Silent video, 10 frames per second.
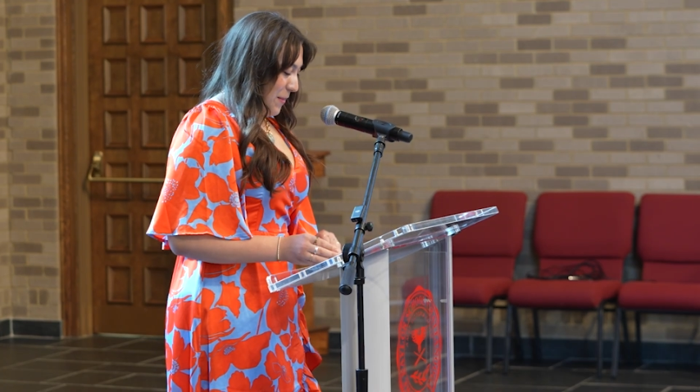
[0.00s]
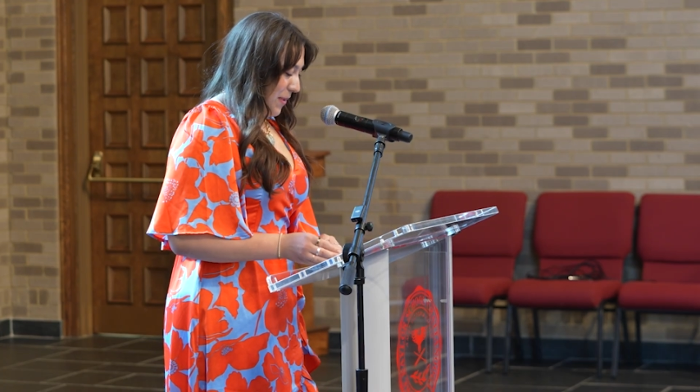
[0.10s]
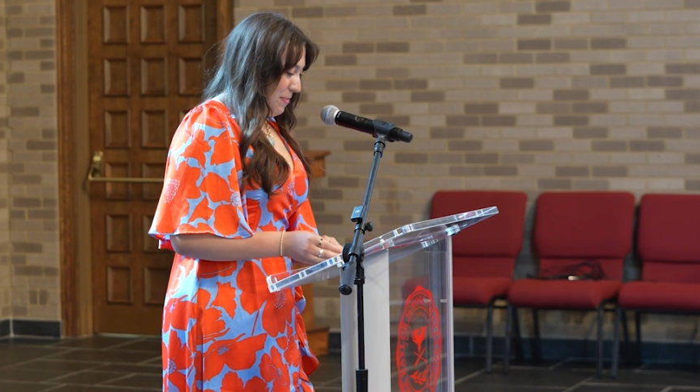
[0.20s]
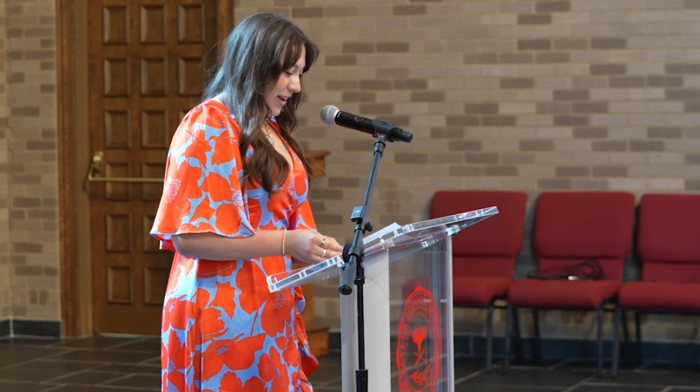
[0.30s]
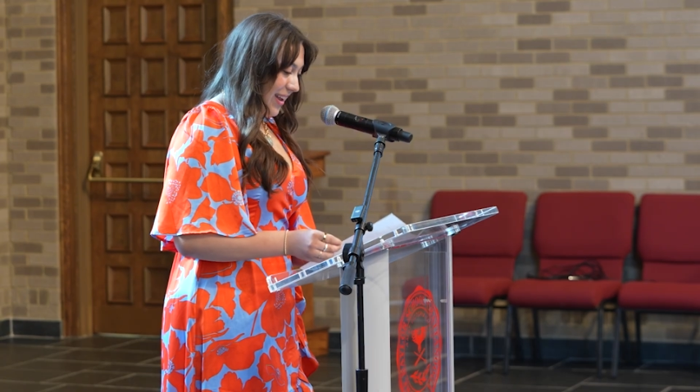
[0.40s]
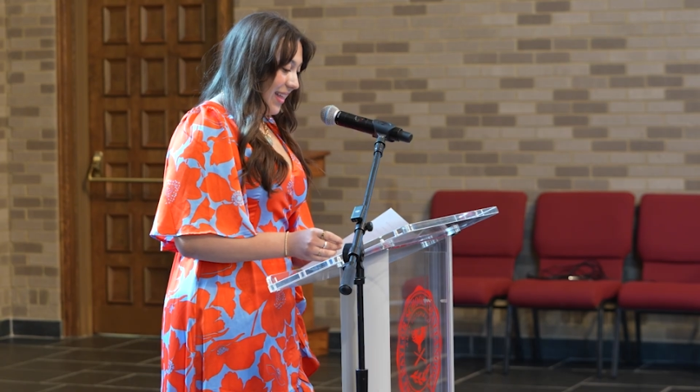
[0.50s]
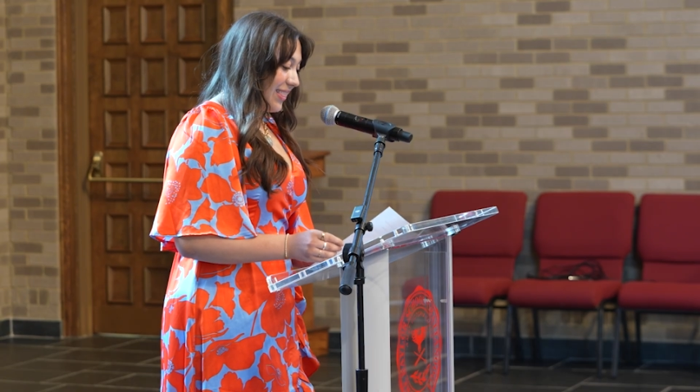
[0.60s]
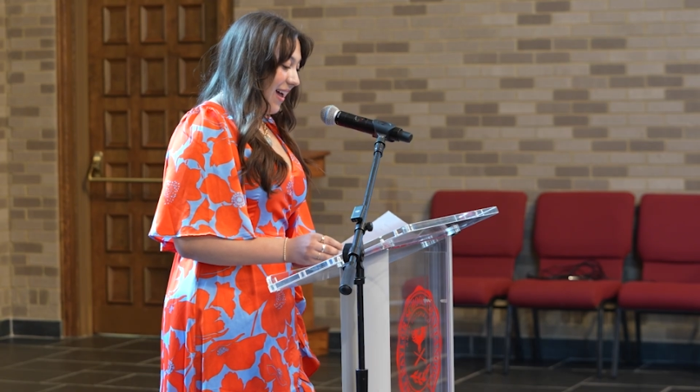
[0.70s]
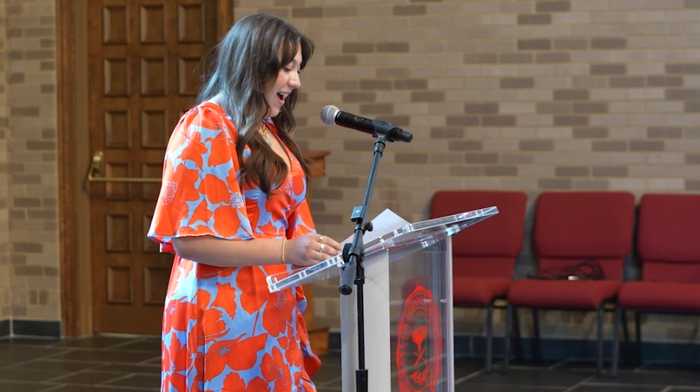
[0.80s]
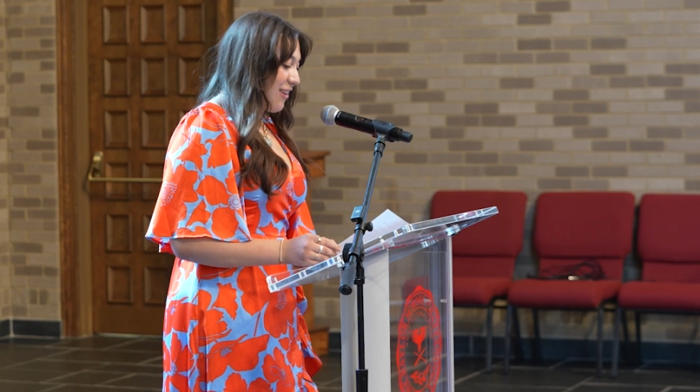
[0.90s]
We put a
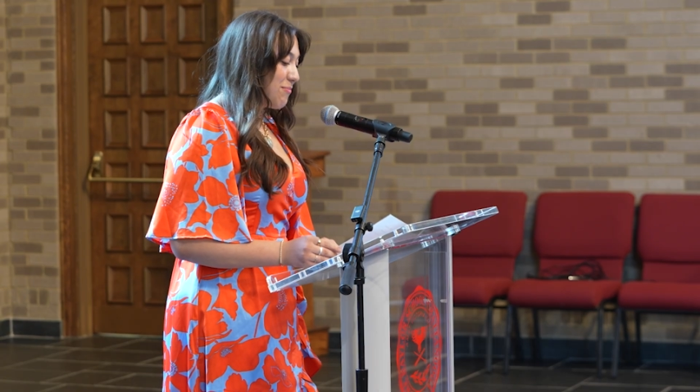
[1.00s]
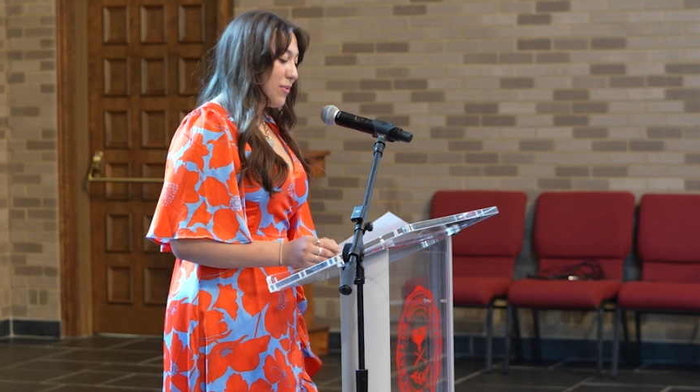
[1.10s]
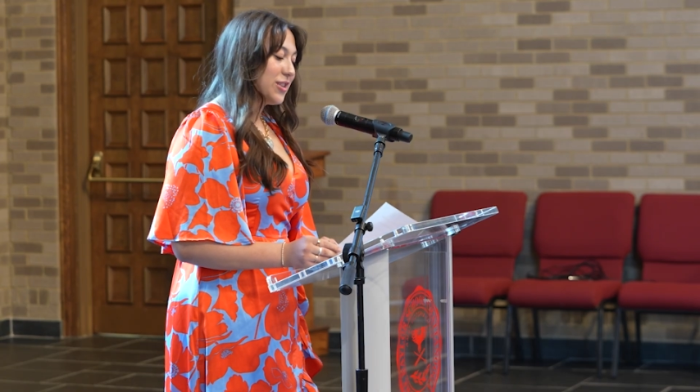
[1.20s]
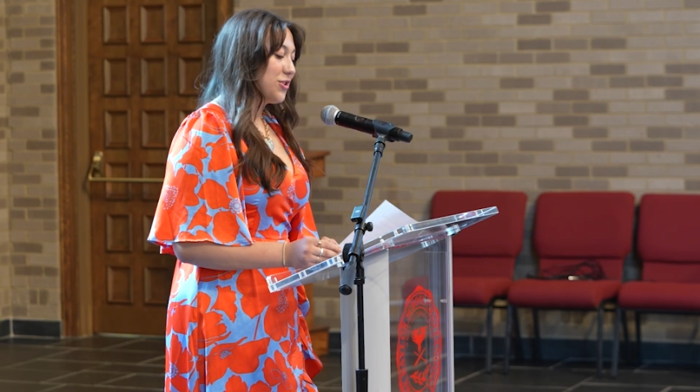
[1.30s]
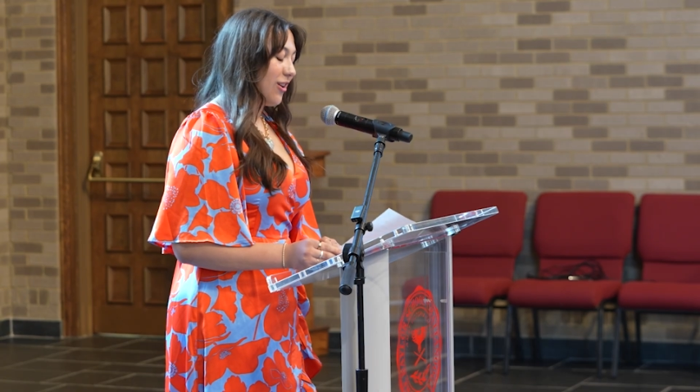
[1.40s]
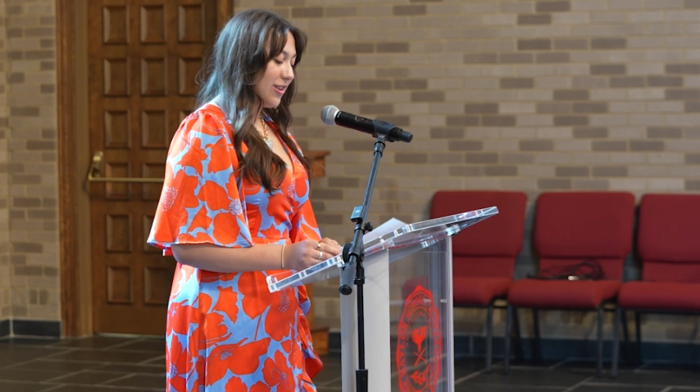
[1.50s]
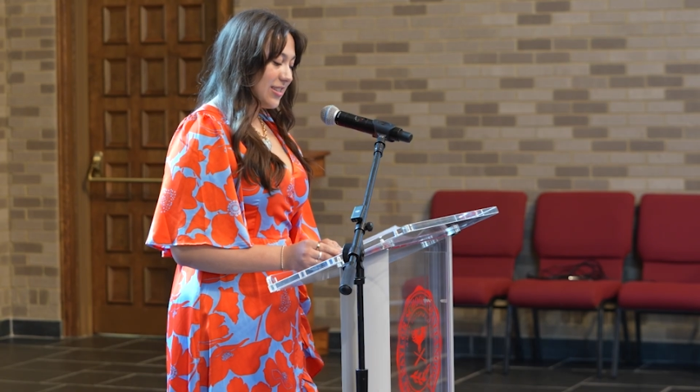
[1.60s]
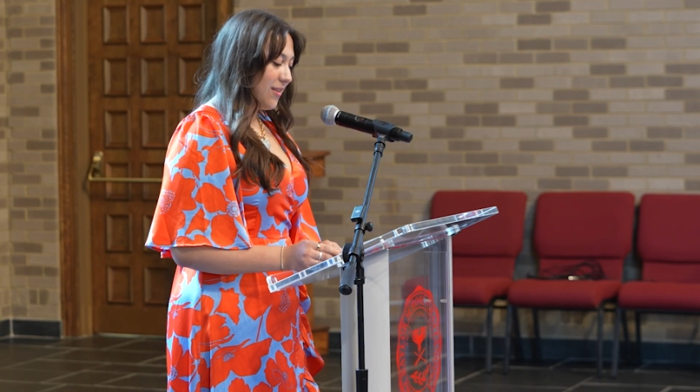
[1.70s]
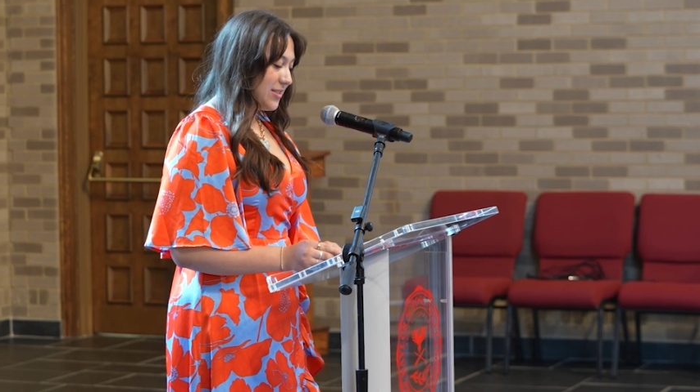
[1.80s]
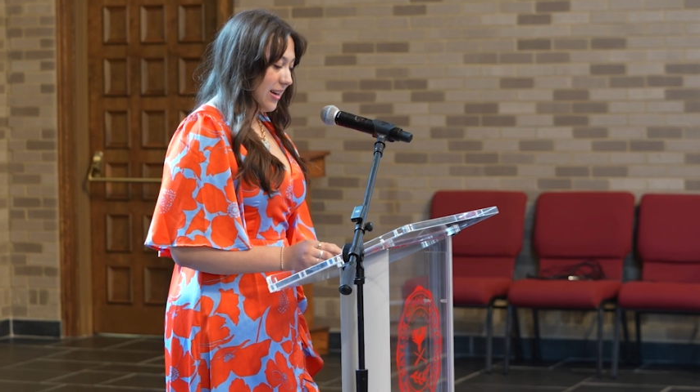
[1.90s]
lot of pressure on
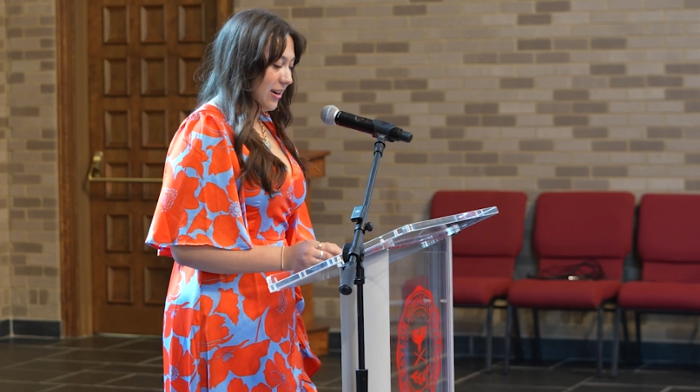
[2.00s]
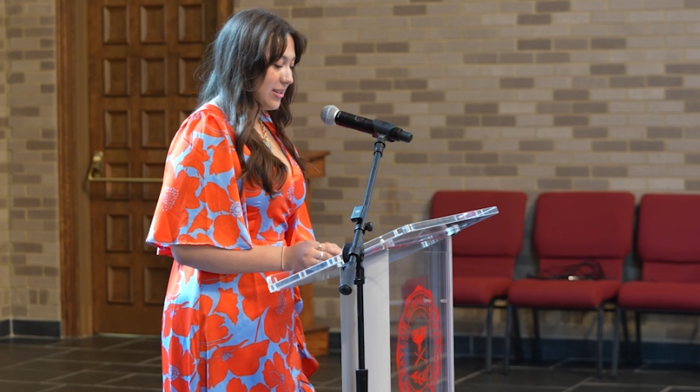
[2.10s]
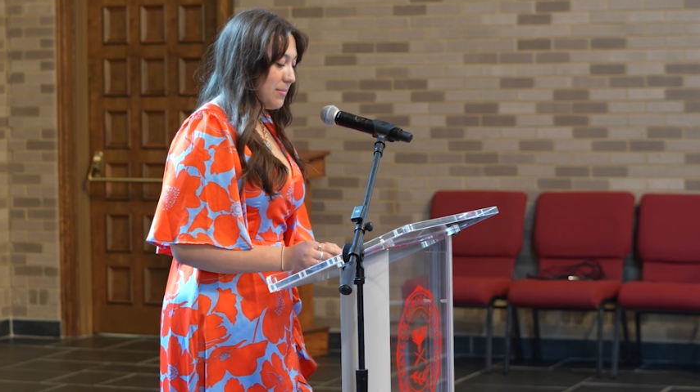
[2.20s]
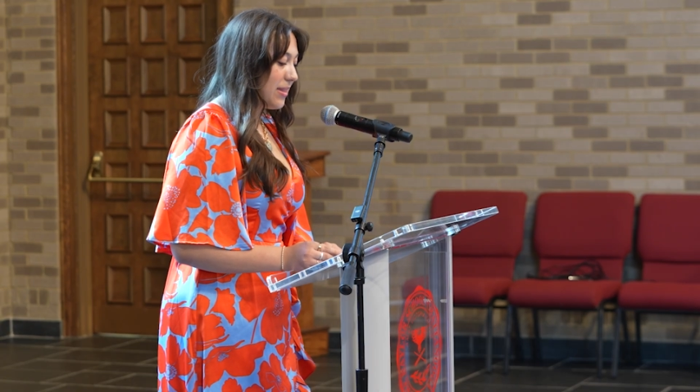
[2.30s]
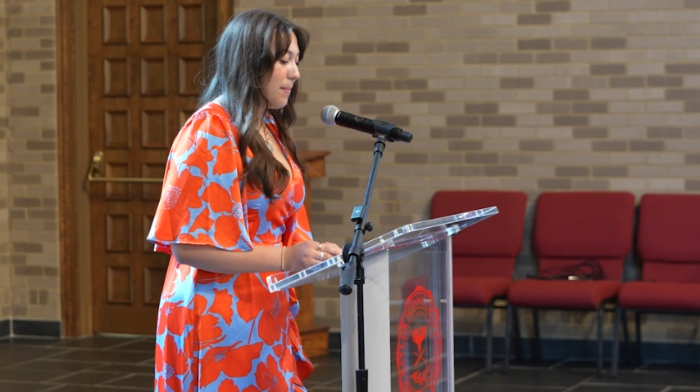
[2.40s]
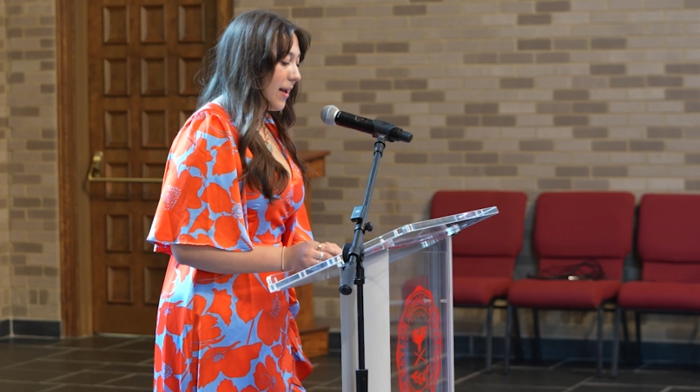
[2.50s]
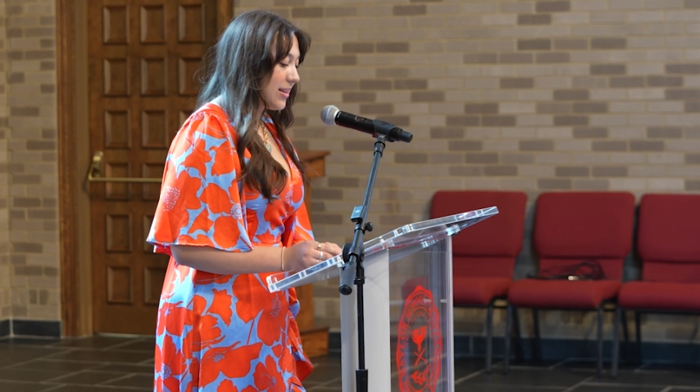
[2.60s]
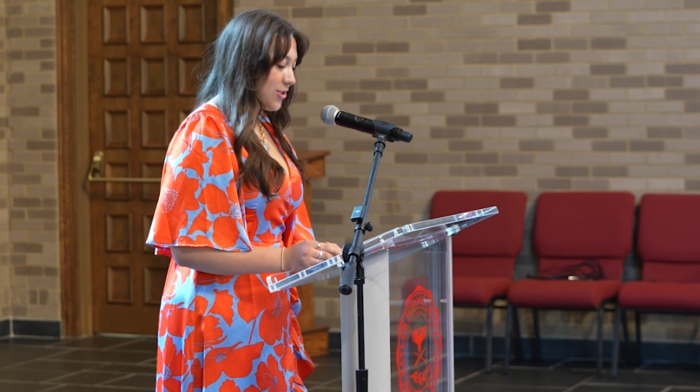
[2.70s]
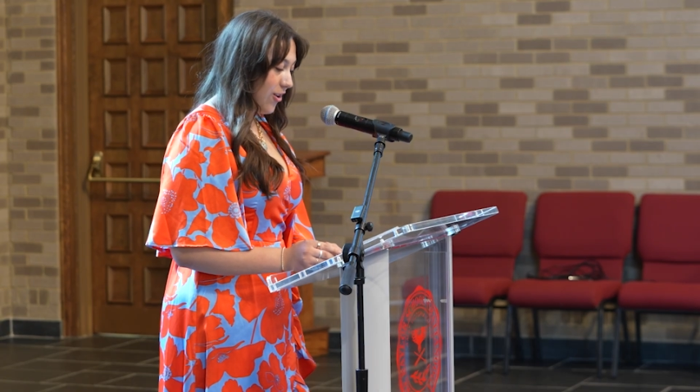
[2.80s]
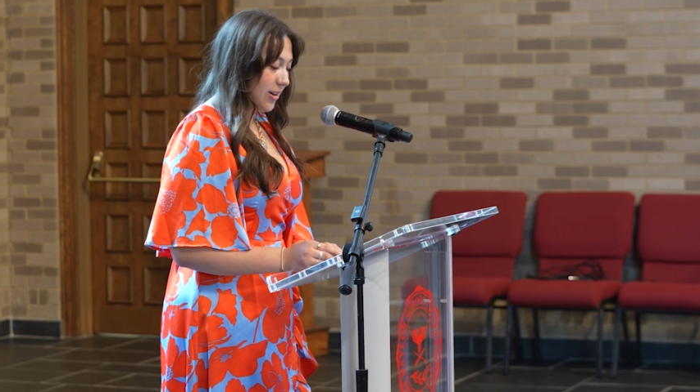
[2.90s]
ourselves here to be the
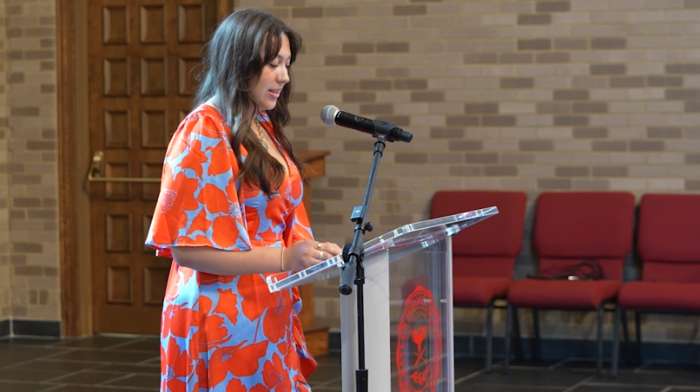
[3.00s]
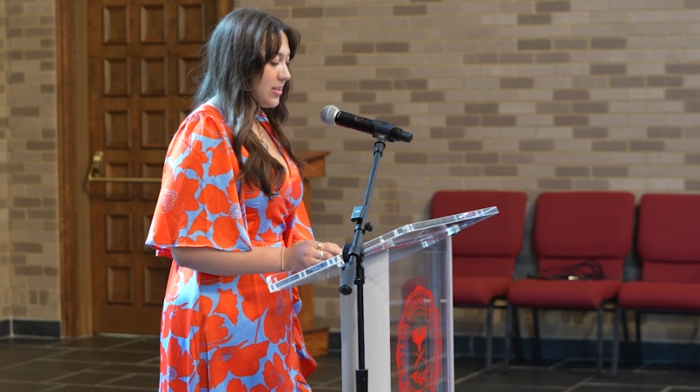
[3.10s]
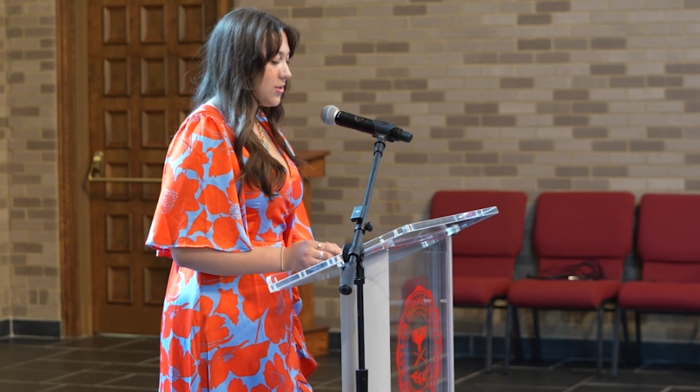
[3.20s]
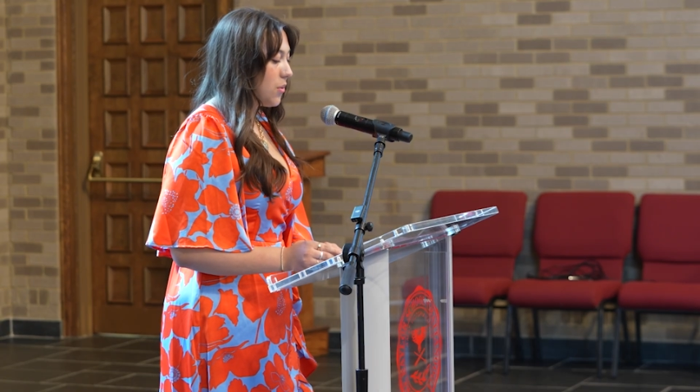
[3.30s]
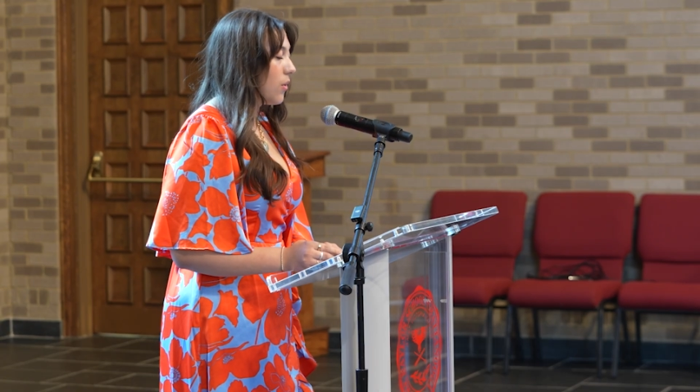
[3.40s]
best artist